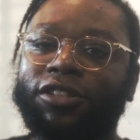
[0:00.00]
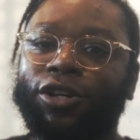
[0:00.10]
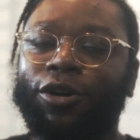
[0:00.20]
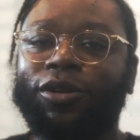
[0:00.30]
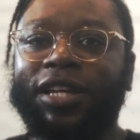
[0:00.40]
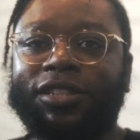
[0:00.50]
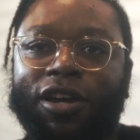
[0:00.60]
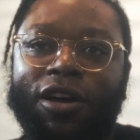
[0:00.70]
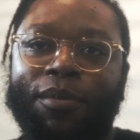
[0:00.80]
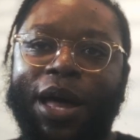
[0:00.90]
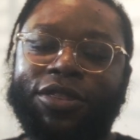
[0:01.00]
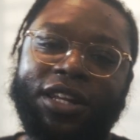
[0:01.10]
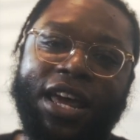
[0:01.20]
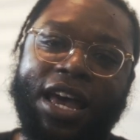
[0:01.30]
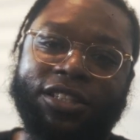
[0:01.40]
So let's talk about the
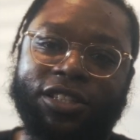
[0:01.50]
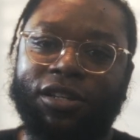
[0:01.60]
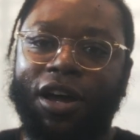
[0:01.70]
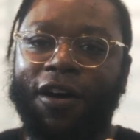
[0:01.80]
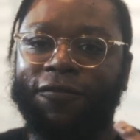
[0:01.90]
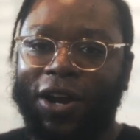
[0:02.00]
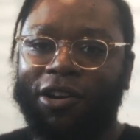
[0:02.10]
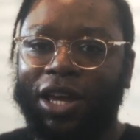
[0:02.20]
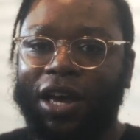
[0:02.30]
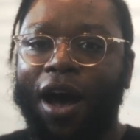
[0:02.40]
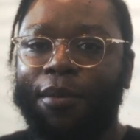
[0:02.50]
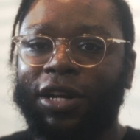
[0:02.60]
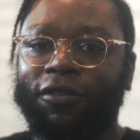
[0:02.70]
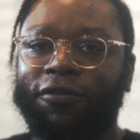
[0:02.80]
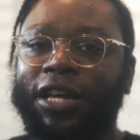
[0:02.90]
next uh, very
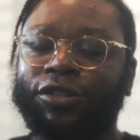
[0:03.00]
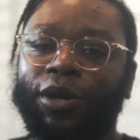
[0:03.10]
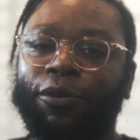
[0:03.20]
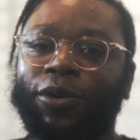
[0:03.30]
common investment,